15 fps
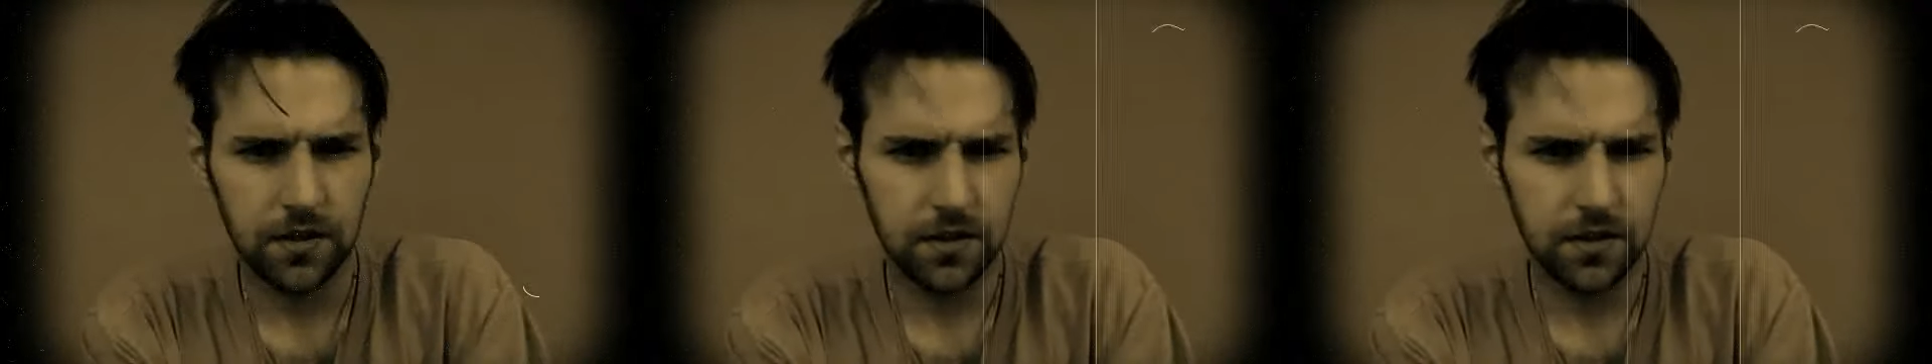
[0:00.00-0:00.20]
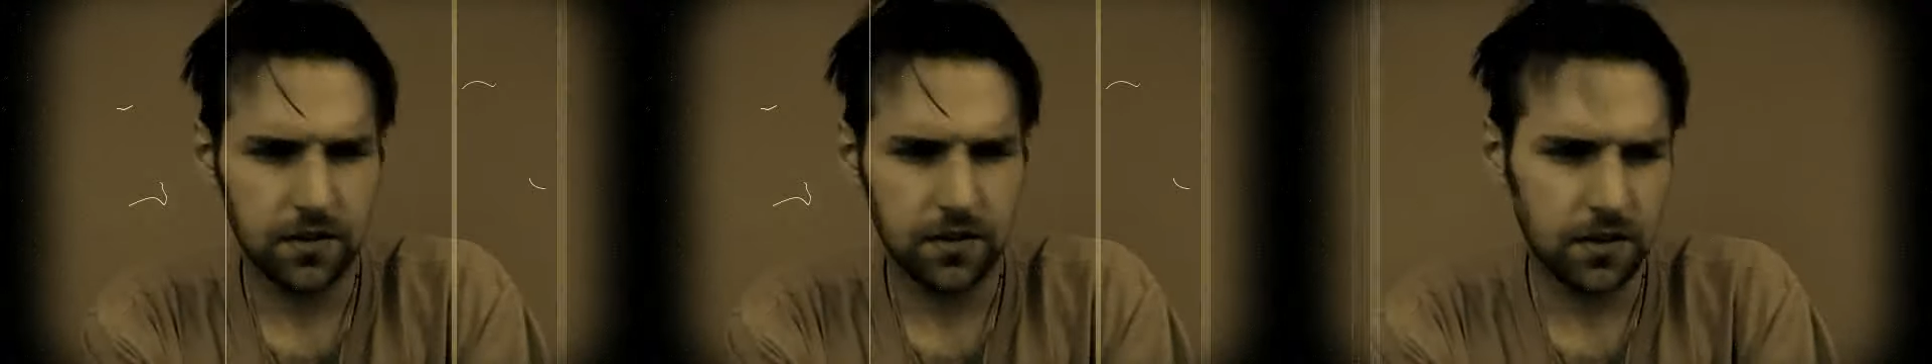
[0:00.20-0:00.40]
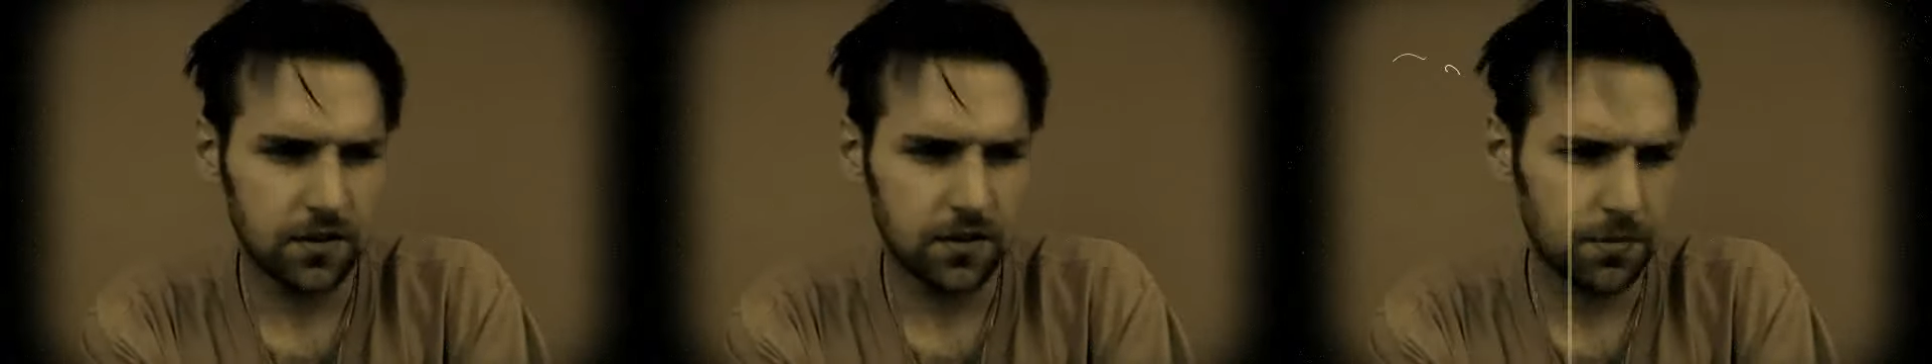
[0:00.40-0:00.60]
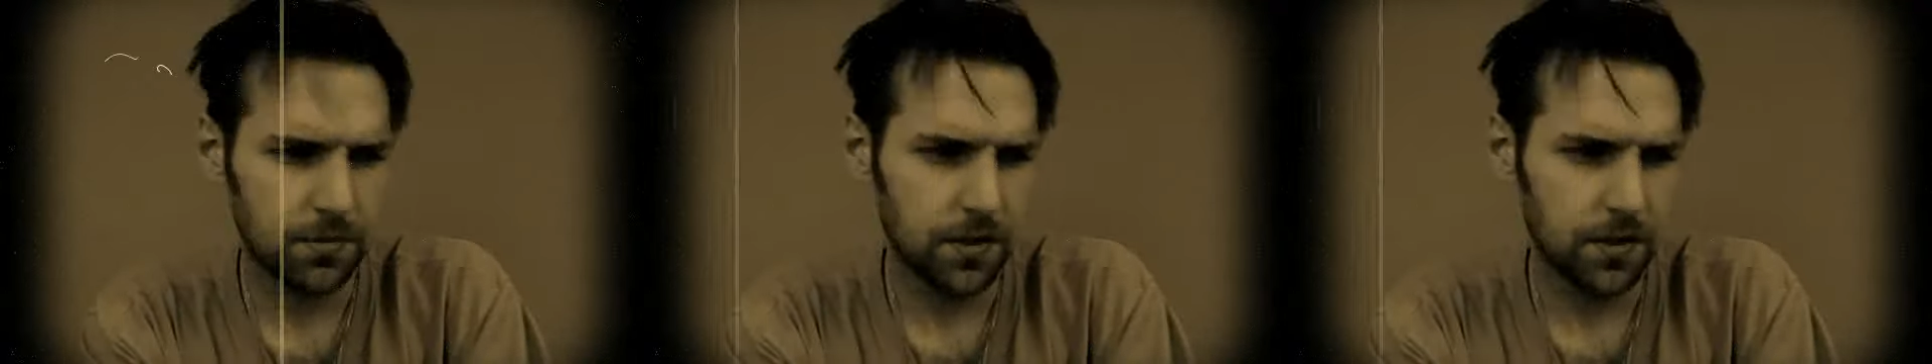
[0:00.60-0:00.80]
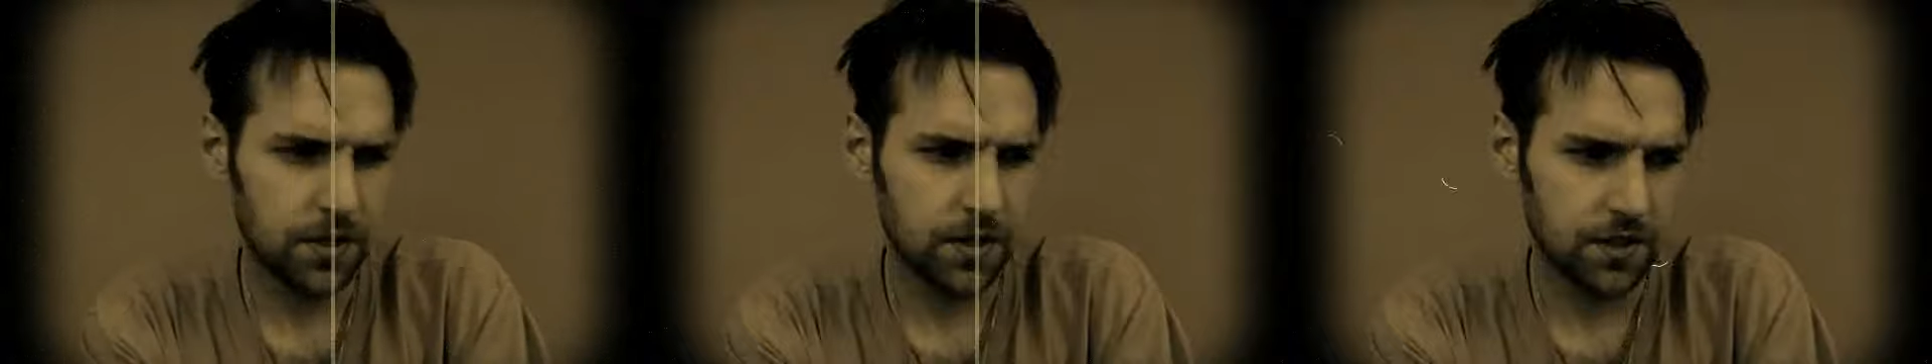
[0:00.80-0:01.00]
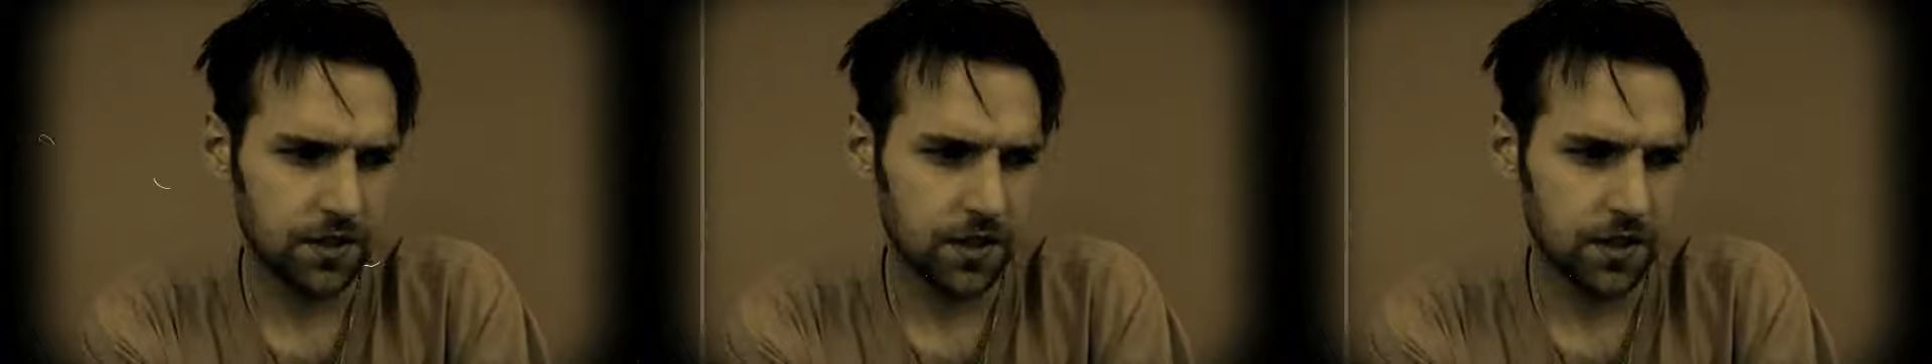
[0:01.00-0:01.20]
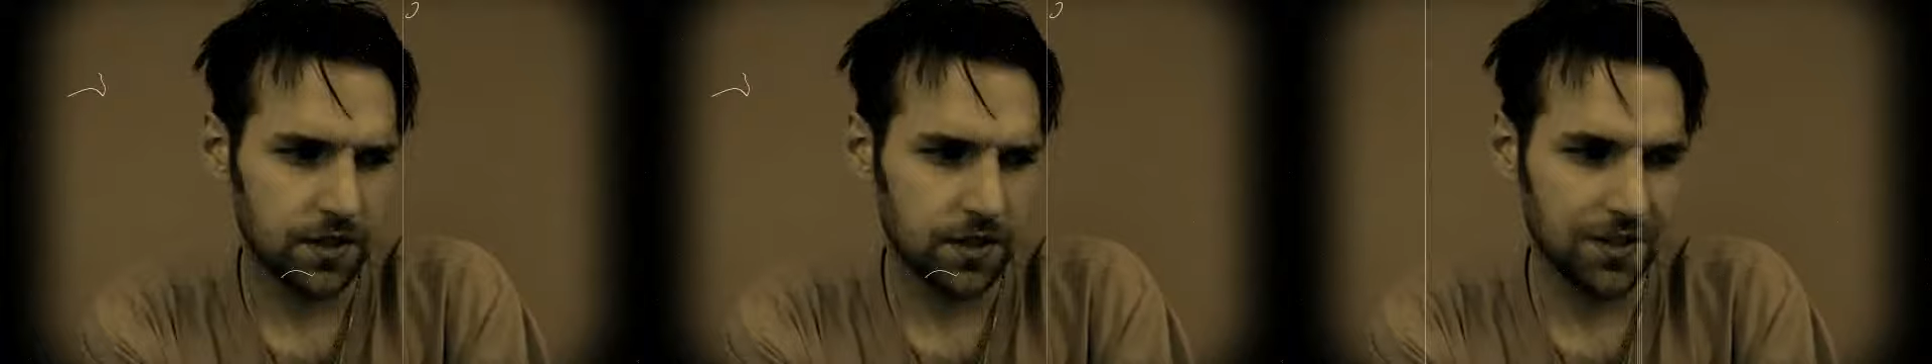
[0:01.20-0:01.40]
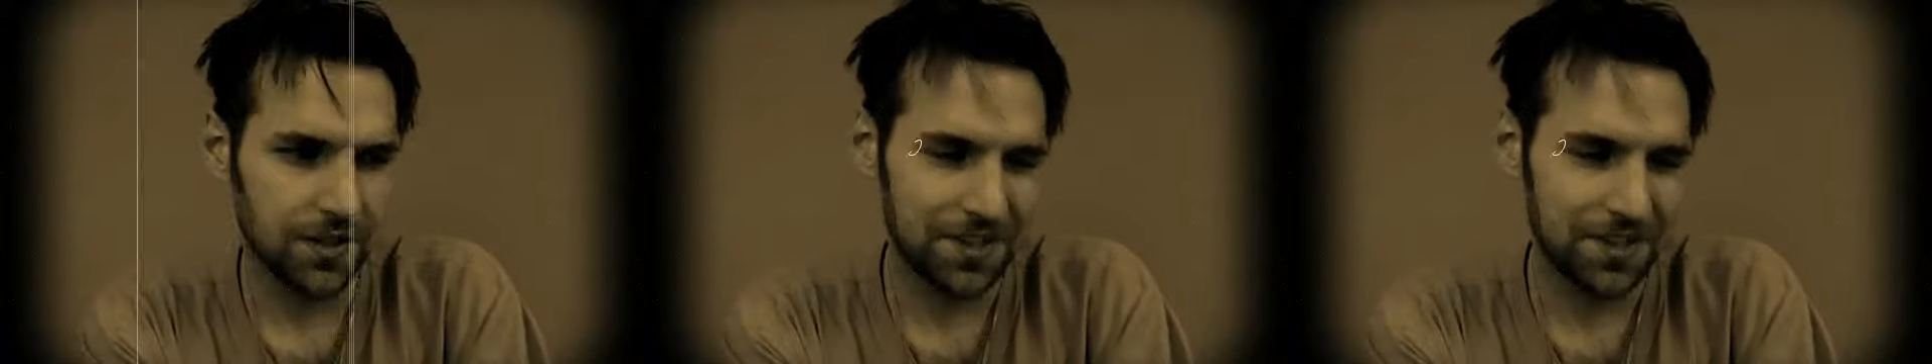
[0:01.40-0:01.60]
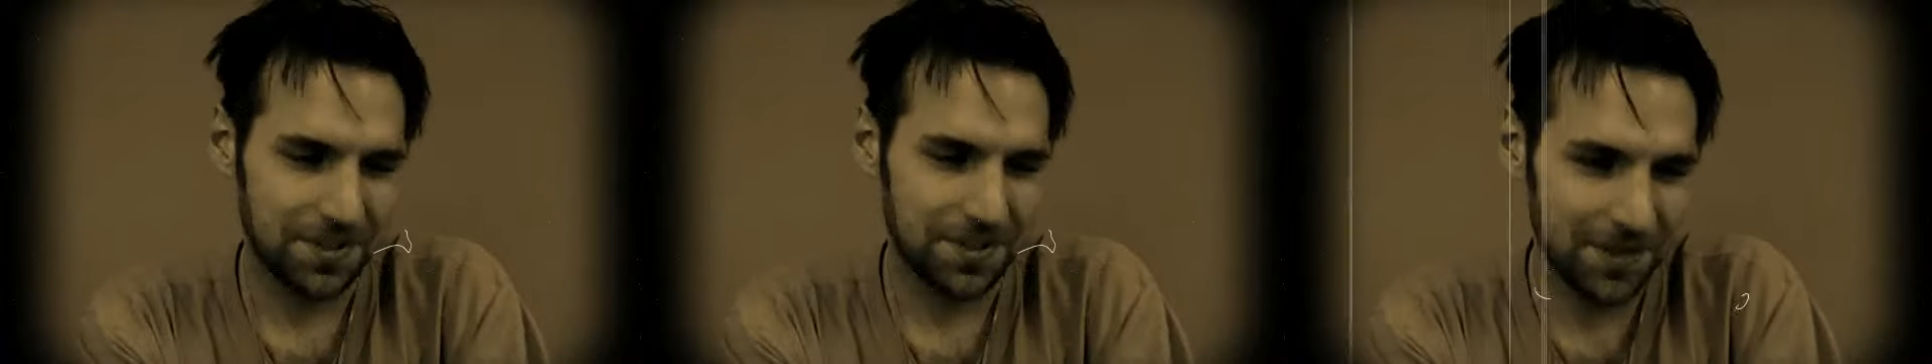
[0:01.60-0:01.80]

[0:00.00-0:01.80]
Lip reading: Douglas Murray, because I like Douglas